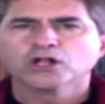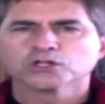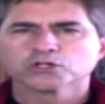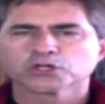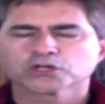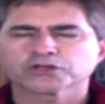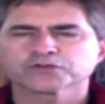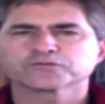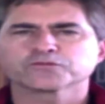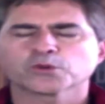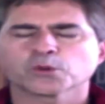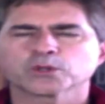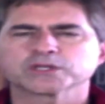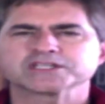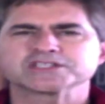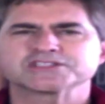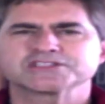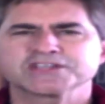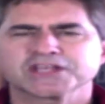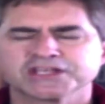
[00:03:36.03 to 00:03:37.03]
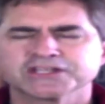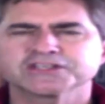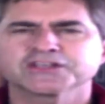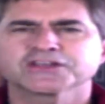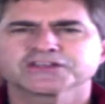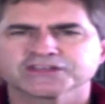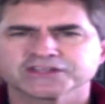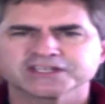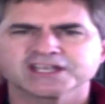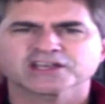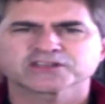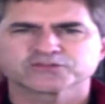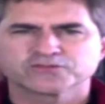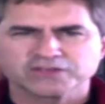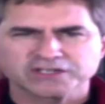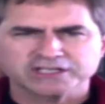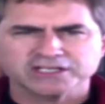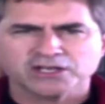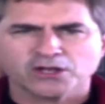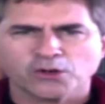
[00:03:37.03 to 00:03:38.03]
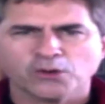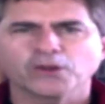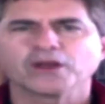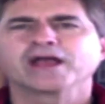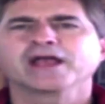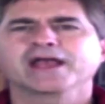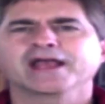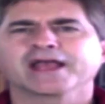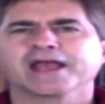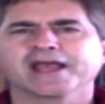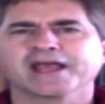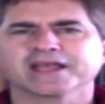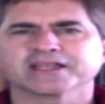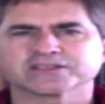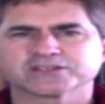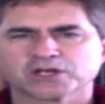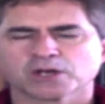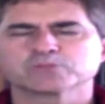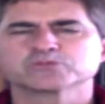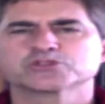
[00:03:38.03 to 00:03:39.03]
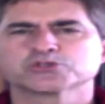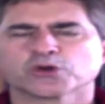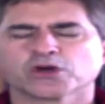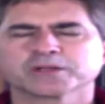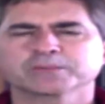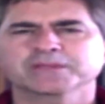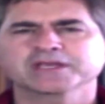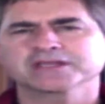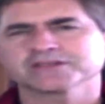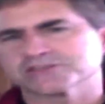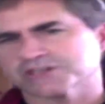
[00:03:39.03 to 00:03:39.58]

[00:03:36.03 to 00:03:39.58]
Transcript: Looking forward to seeing you in the next video, and come join me.